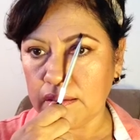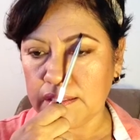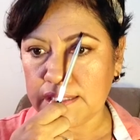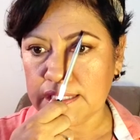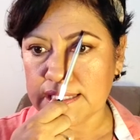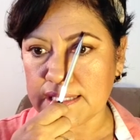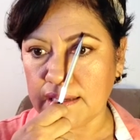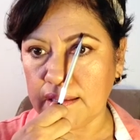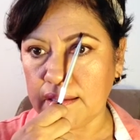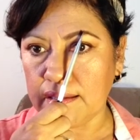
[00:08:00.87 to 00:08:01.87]
just
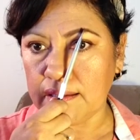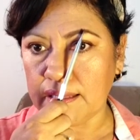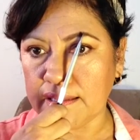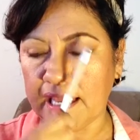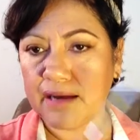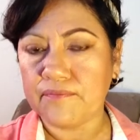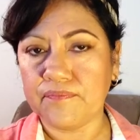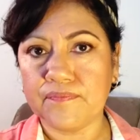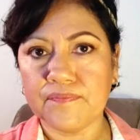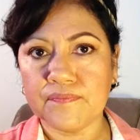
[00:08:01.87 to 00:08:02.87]
like that.
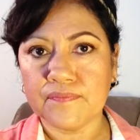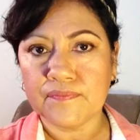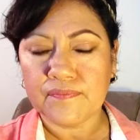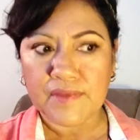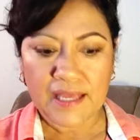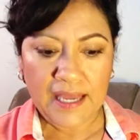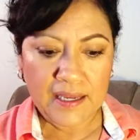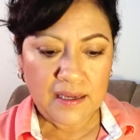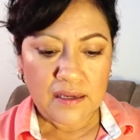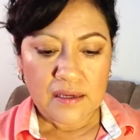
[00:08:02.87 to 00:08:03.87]

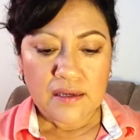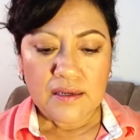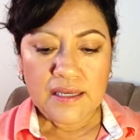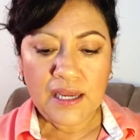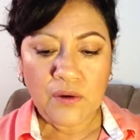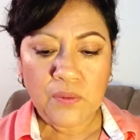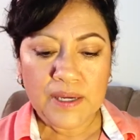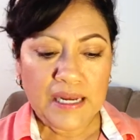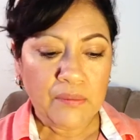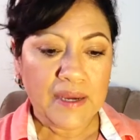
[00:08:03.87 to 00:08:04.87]
Okay, now
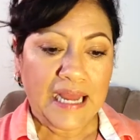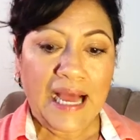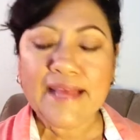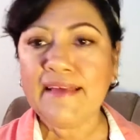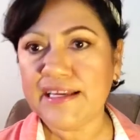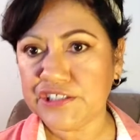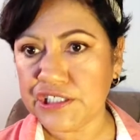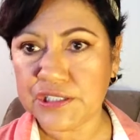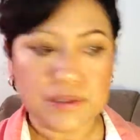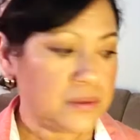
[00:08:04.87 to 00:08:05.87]
what what I like to
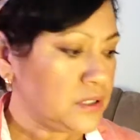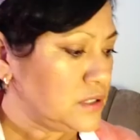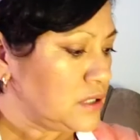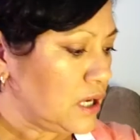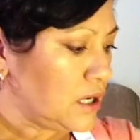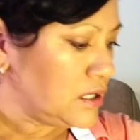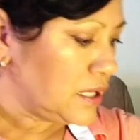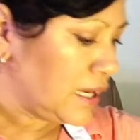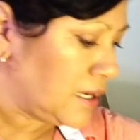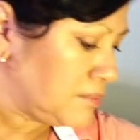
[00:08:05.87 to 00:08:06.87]
do
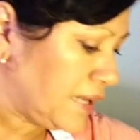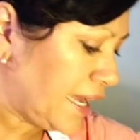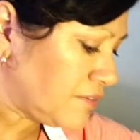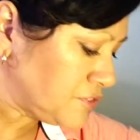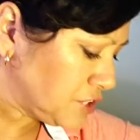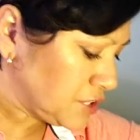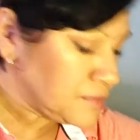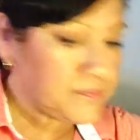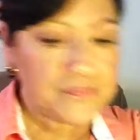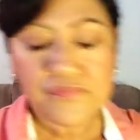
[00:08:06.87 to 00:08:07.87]
um, after
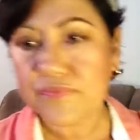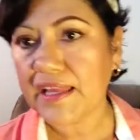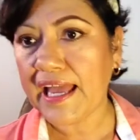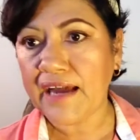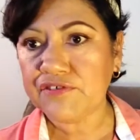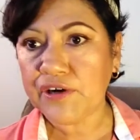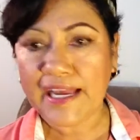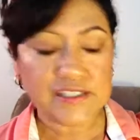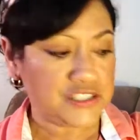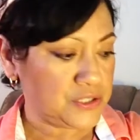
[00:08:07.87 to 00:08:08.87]
after I
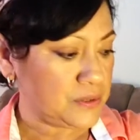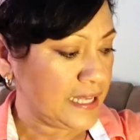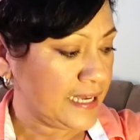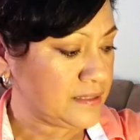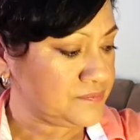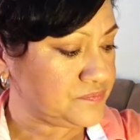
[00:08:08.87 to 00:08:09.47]
do that,